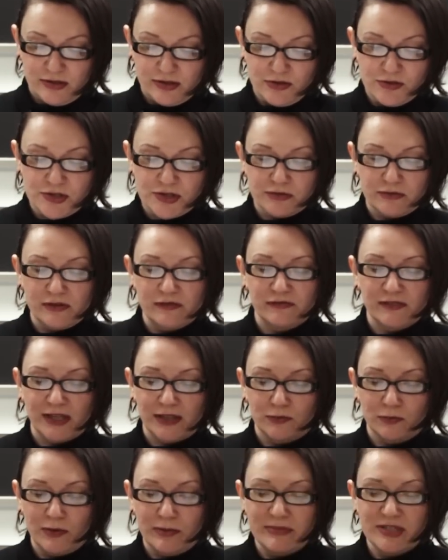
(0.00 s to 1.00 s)
used to
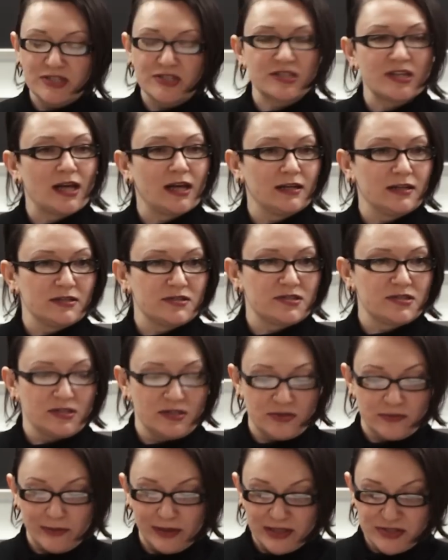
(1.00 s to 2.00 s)
reflect women's status
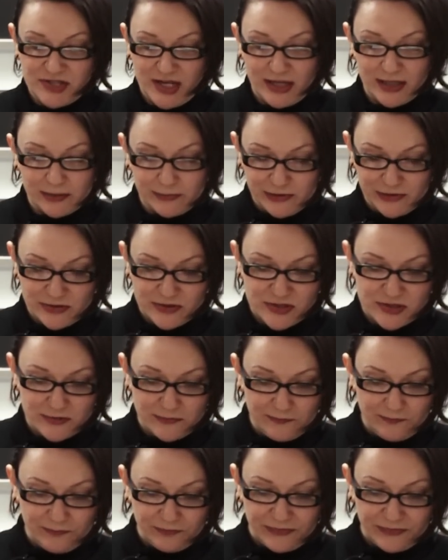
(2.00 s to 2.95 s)
as well as animals."